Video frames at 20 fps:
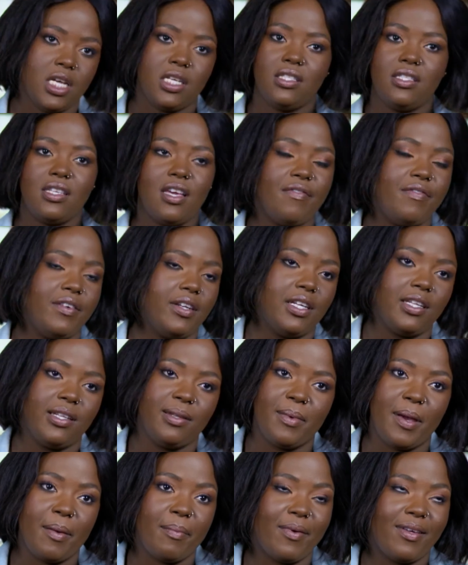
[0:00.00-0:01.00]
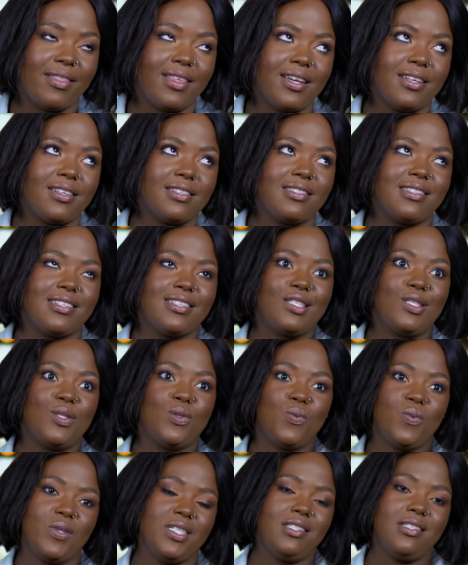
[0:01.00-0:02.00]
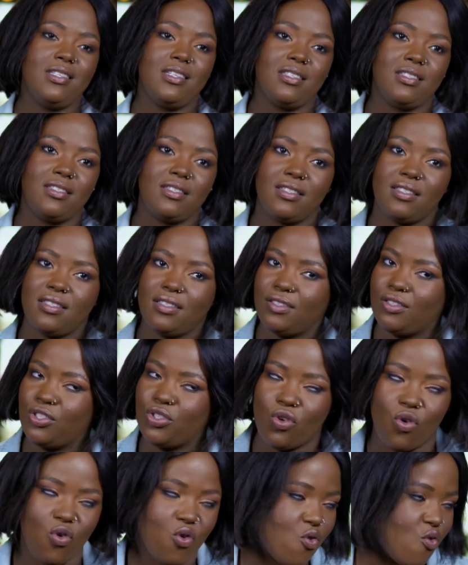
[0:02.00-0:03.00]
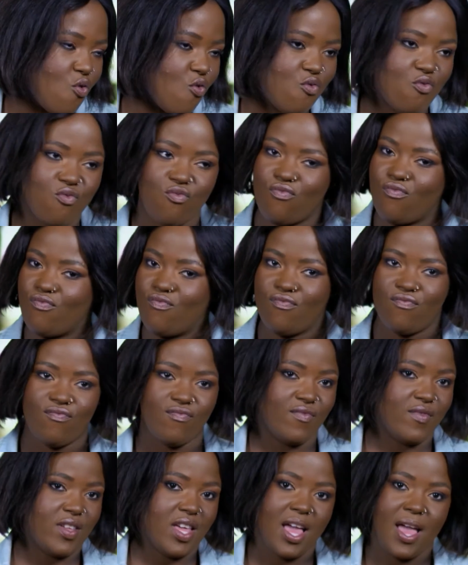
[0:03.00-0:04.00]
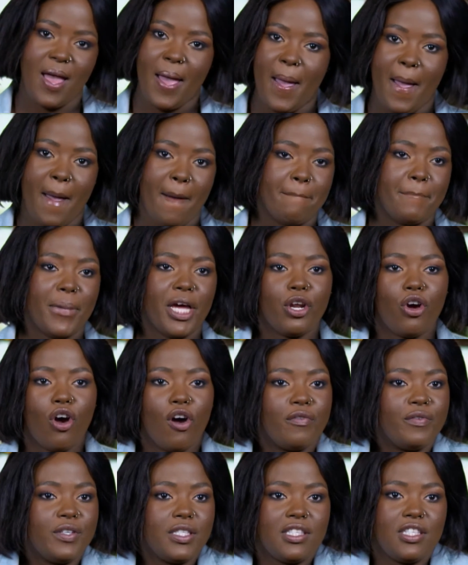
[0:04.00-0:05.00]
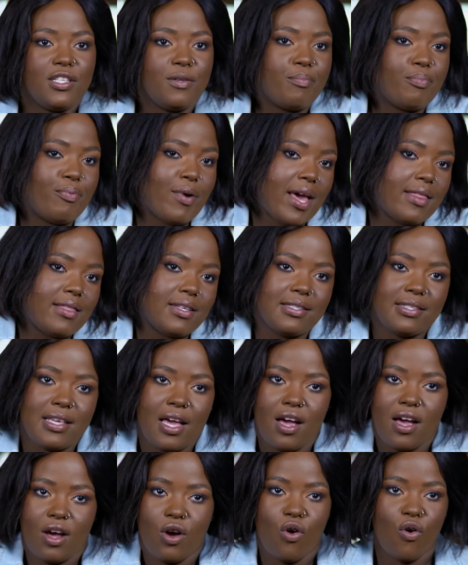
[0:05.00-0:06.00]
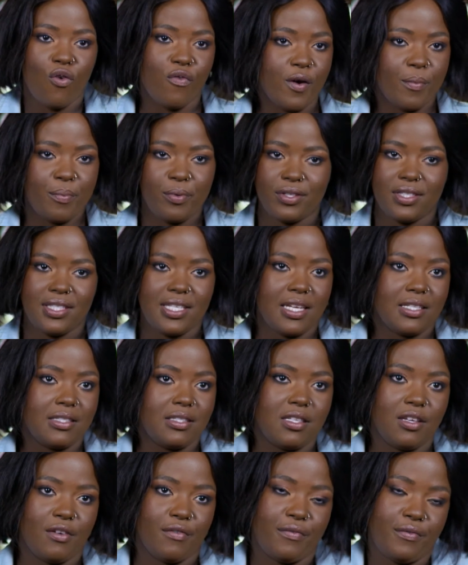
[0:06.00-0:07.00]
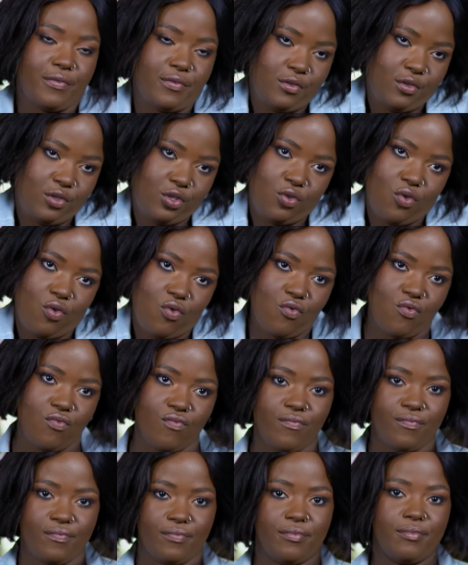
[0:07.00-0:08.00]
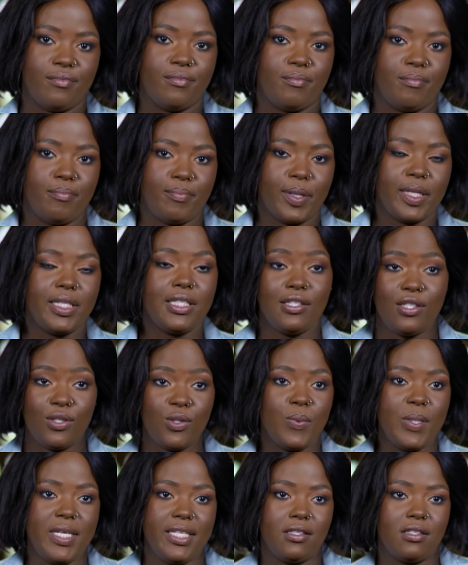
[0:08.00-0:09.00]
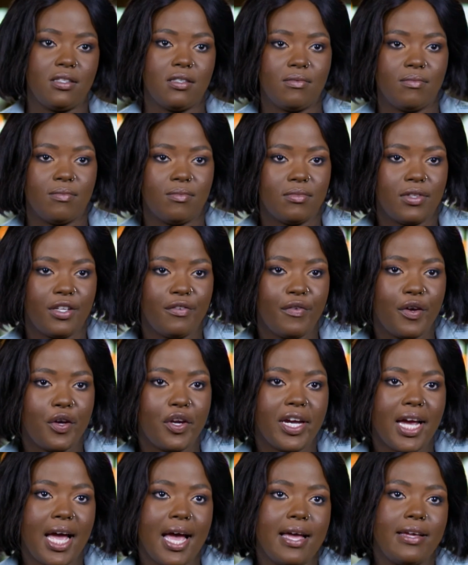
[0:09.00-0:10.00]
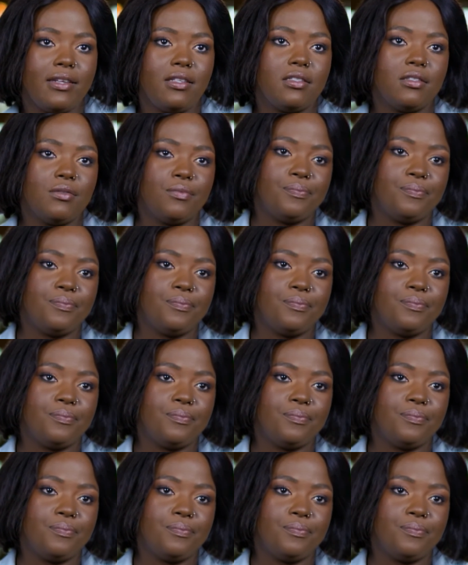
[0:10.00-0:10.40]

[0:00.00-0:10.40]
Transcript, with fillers: Definitely, my brother is the sweetest. So, but obviously, brothers are overprotective. So, but he's sweet and very kind.